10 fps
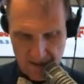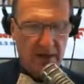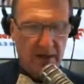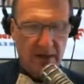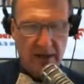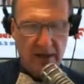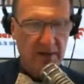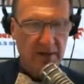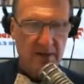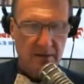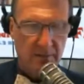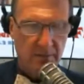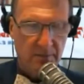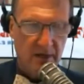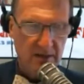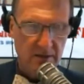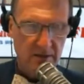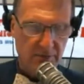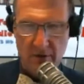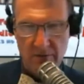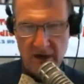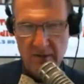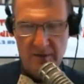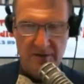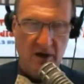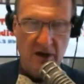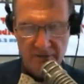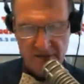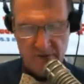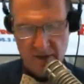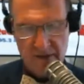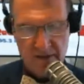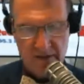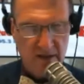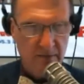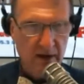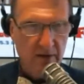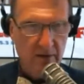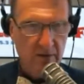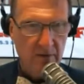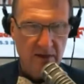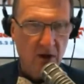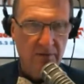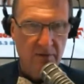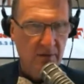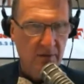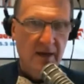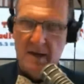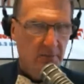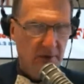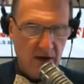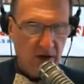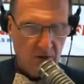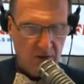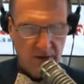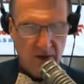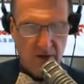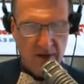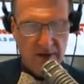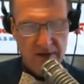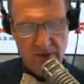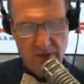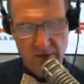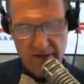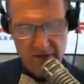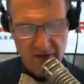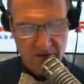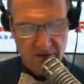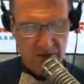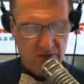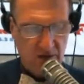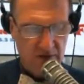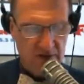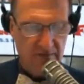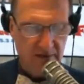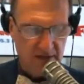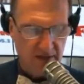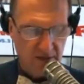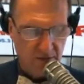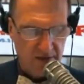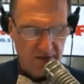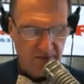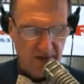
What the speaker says: And then because there's a program, there's an office that runs it, somehow it's lawful. But no. And so what we have to do is we always have to ask that question.